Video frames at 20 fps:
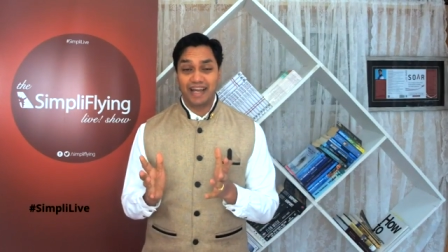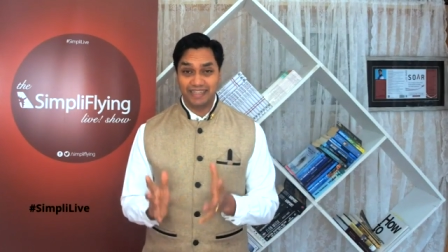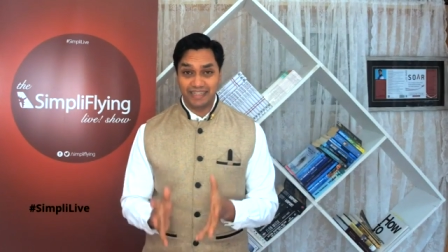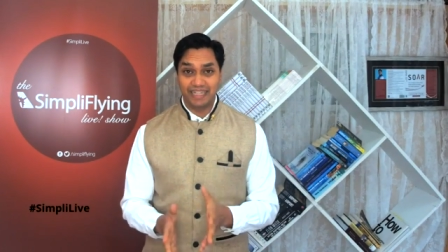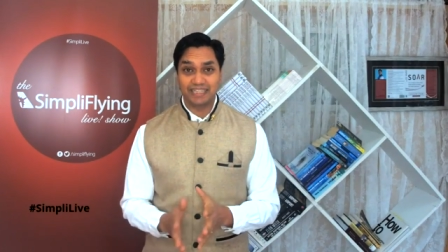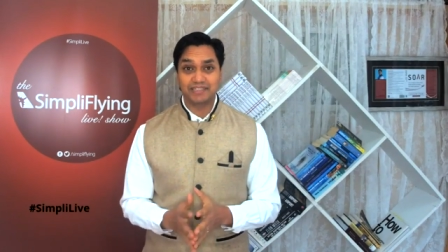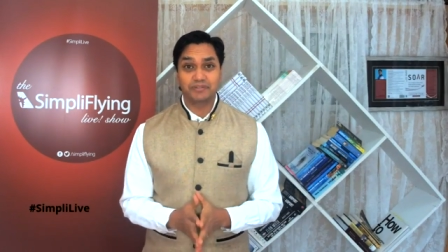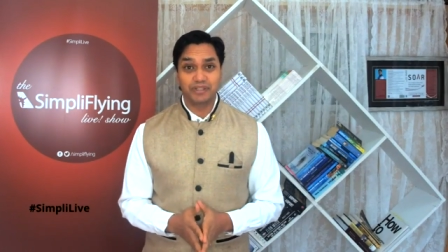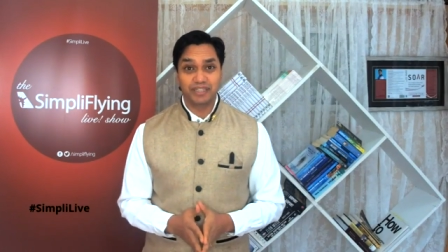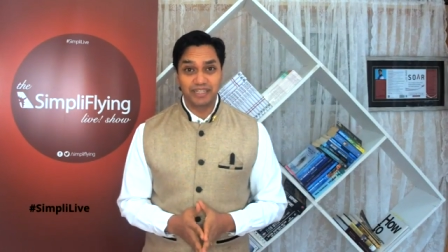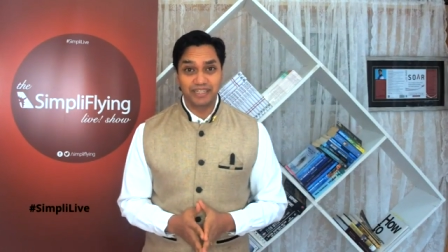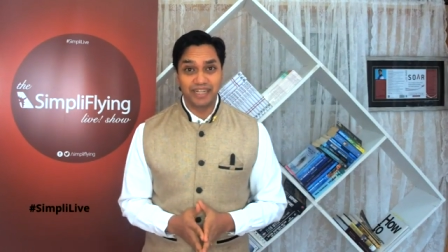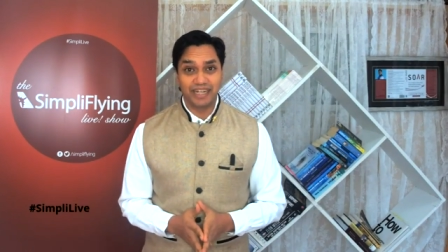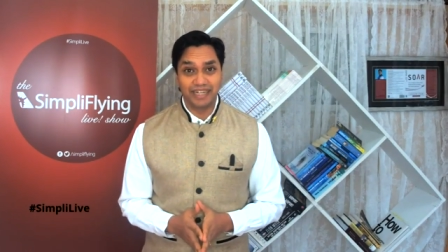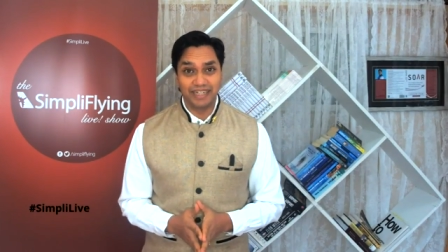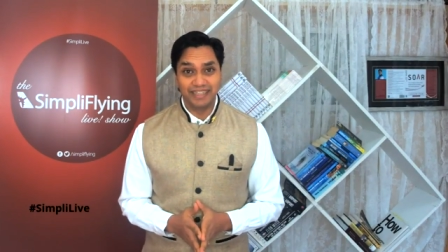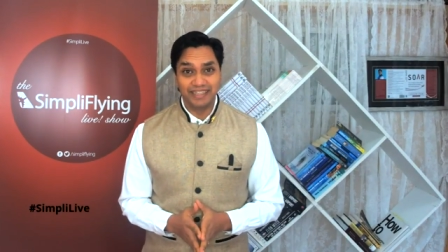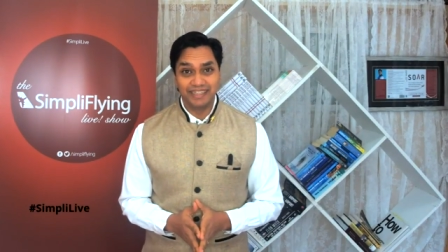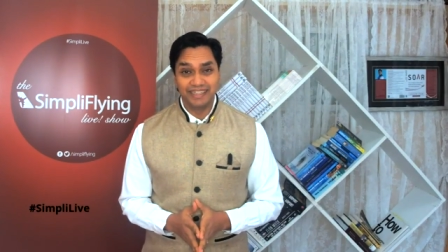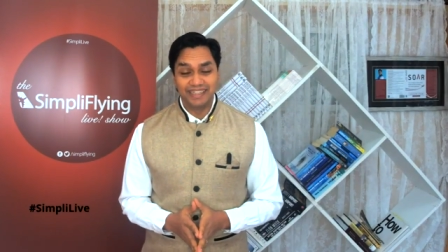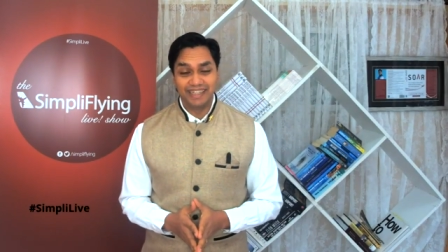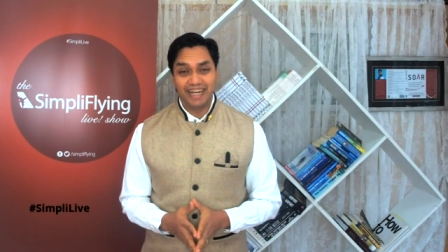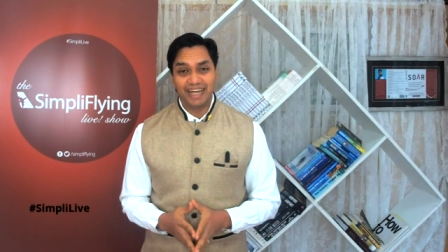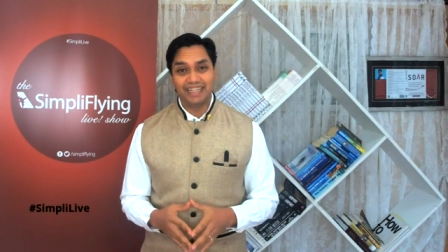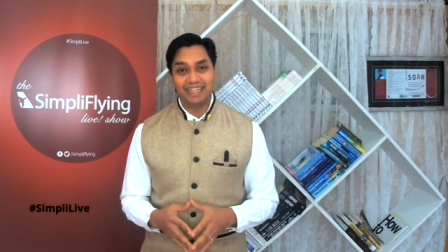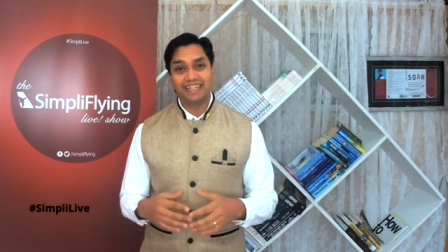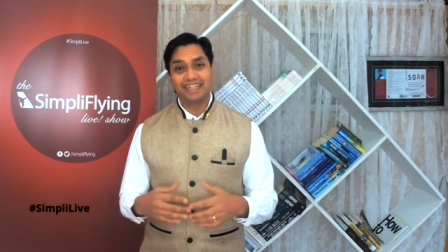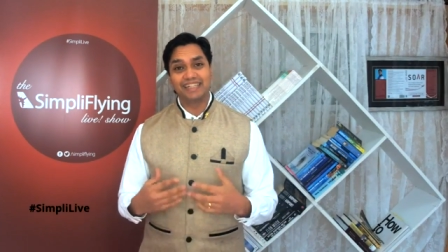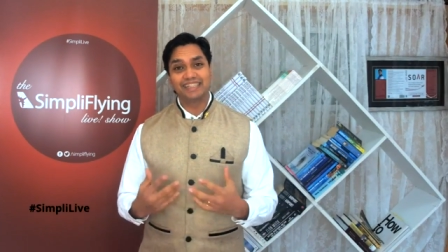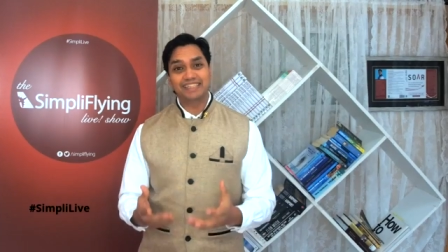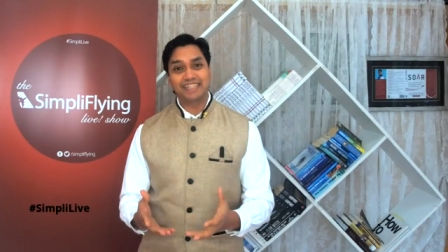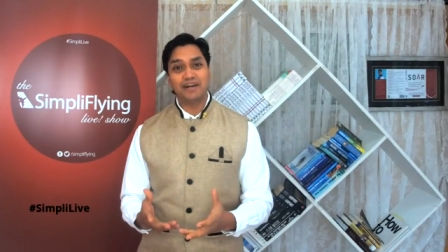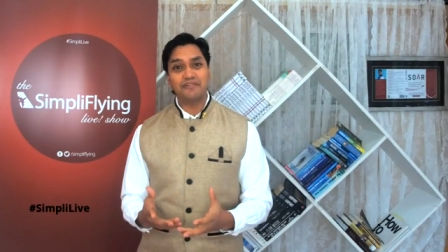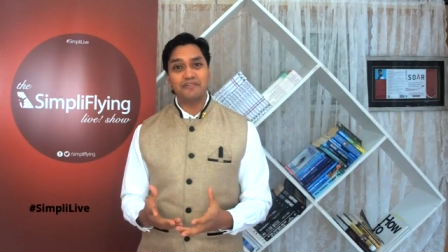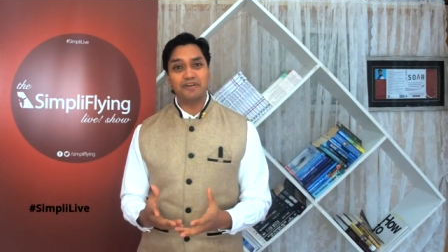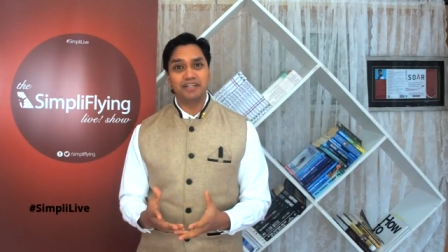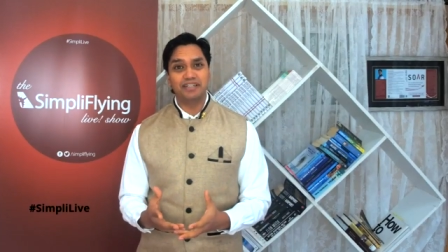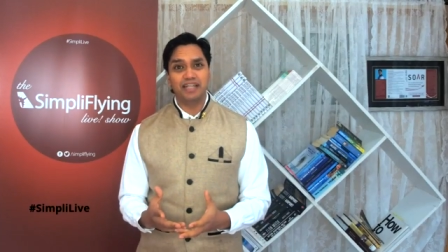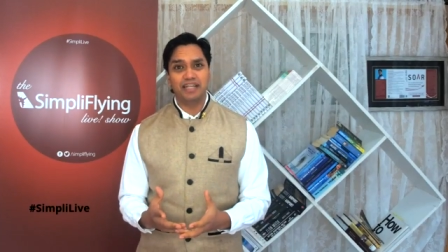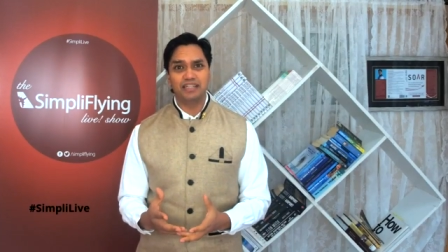And that's what they did. And they
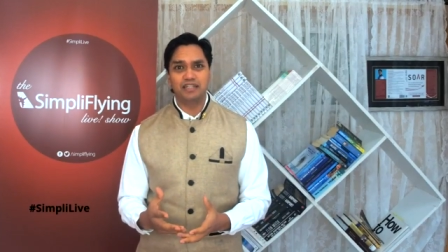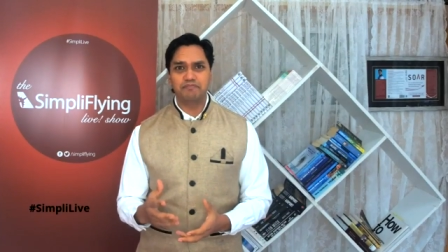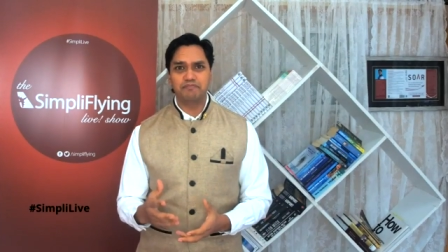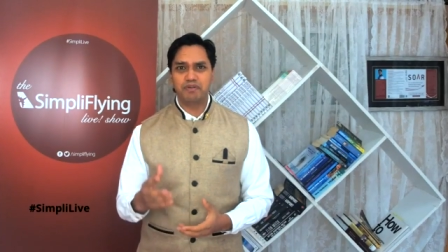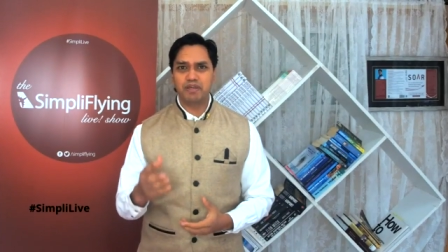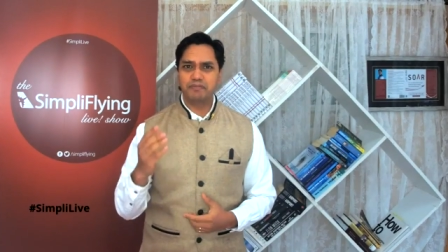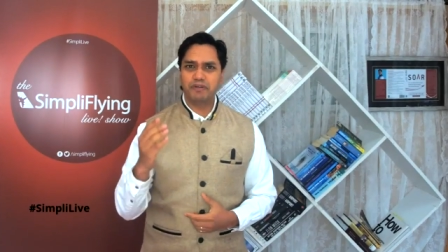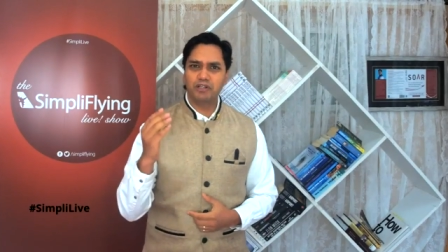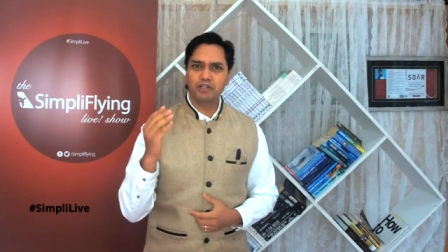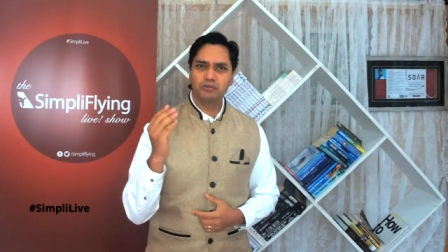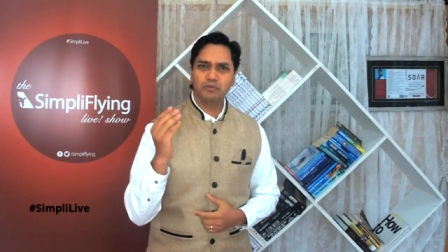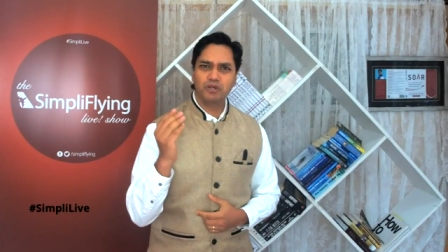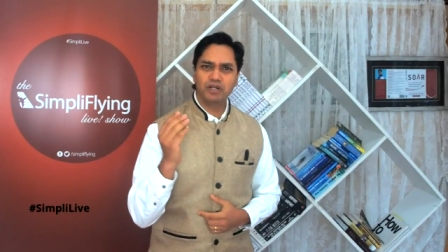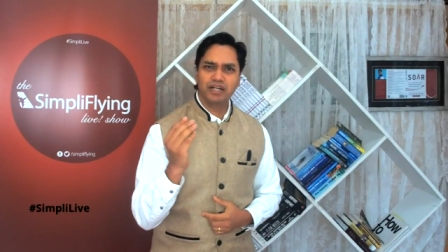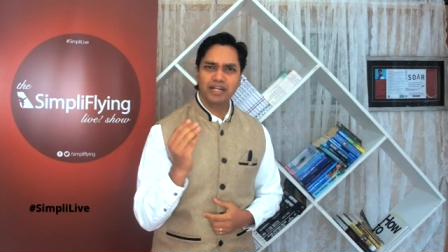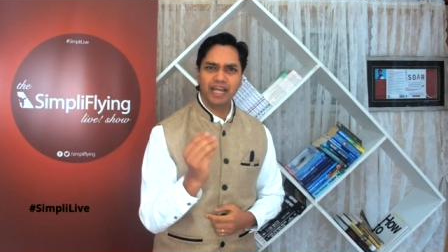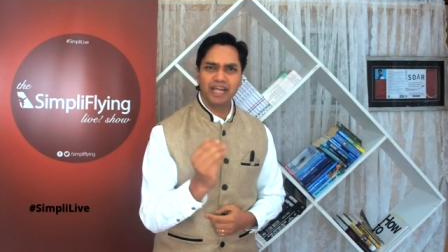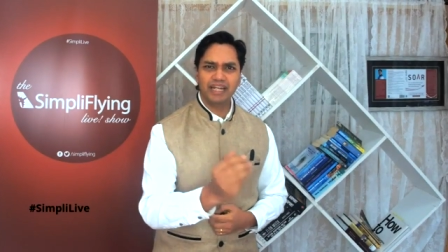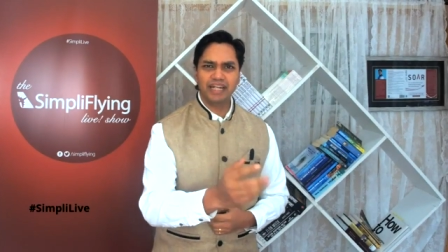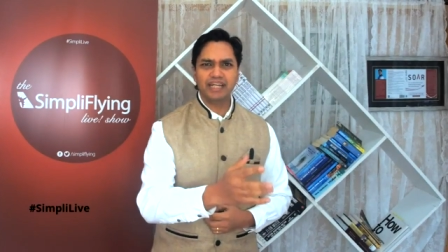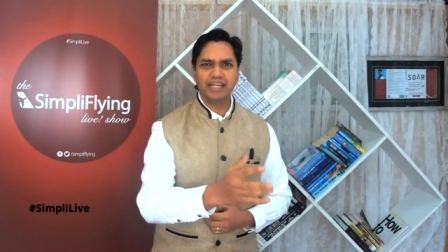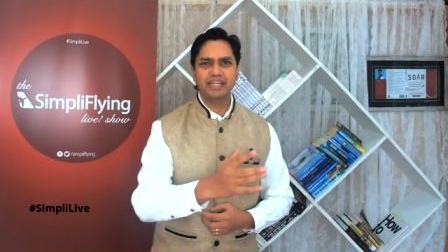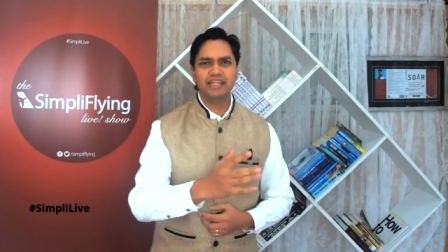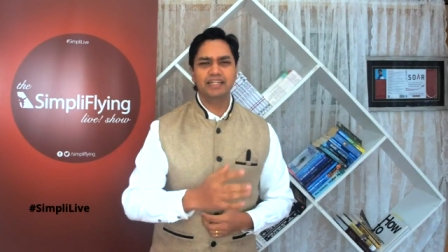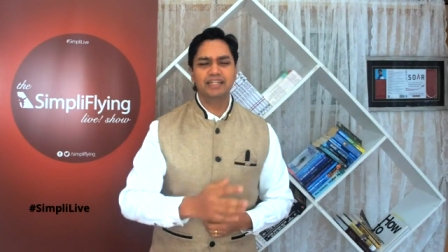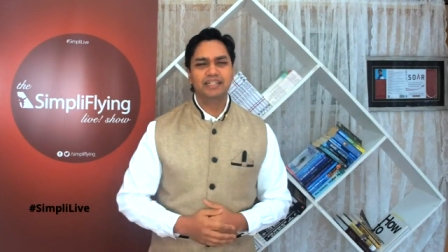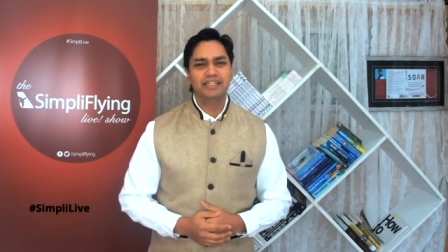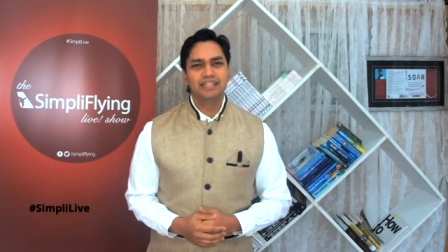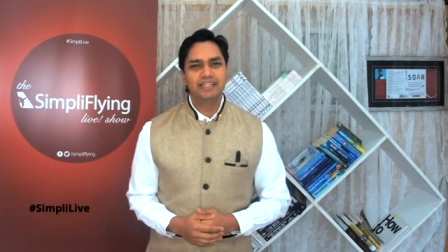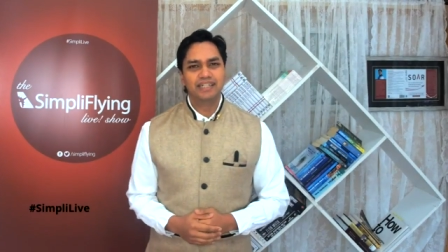discovered that the people who were hating